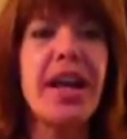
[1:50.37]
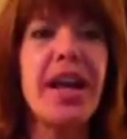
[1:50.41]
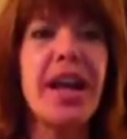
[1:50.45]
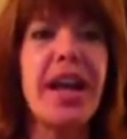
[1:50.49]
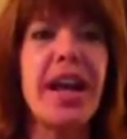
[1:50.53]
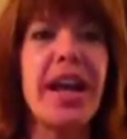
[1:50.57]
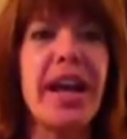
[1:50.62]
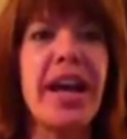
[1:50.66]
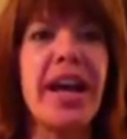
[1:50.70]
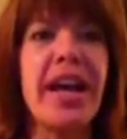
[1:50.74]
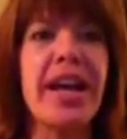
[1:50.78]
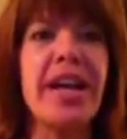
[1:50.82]

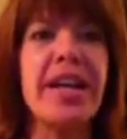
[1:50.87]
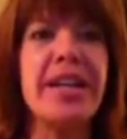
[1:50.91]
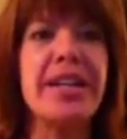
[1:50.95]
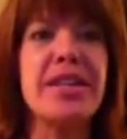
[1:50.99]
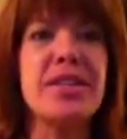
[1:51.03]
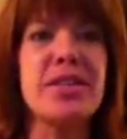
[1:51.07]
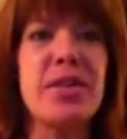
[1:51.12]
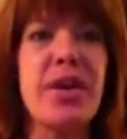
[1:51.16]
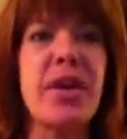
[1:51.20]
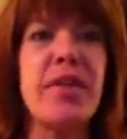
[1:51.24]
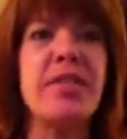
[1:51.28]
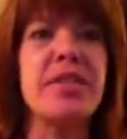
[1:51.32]

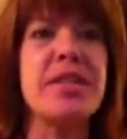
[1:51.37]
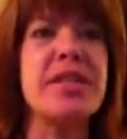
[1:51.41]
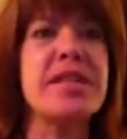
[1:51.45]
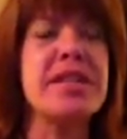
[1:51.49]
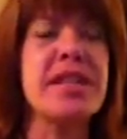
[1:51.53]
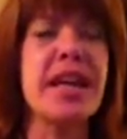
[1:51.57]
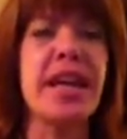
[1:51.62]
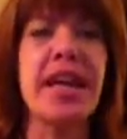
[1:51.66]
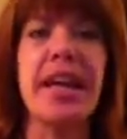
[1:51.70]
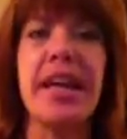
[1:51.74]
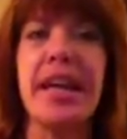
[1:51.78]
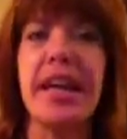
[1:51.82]
And so I would
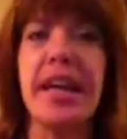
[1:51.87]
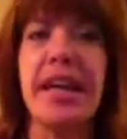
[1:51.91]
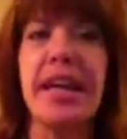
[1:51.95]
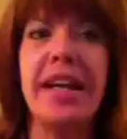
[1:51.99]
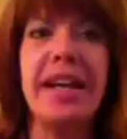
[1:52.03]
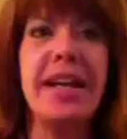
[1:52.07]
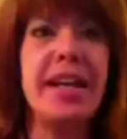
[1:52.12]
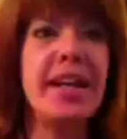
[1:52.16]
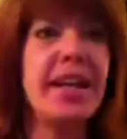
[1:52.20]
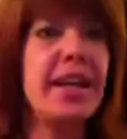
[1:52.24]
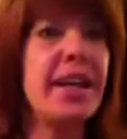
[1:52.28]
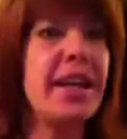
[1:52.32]
just like
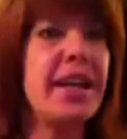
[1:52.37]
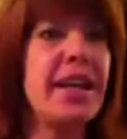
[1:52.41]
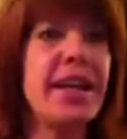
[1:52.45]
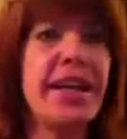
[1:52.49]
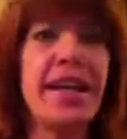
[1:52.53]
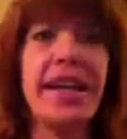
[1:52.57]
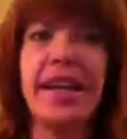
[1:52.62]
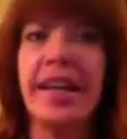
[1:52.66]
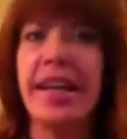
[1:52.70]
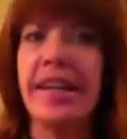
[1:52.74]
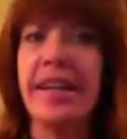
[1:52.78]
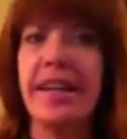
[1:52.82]

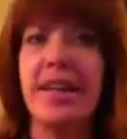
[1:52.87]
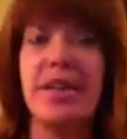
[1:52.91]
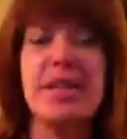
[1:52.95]
hit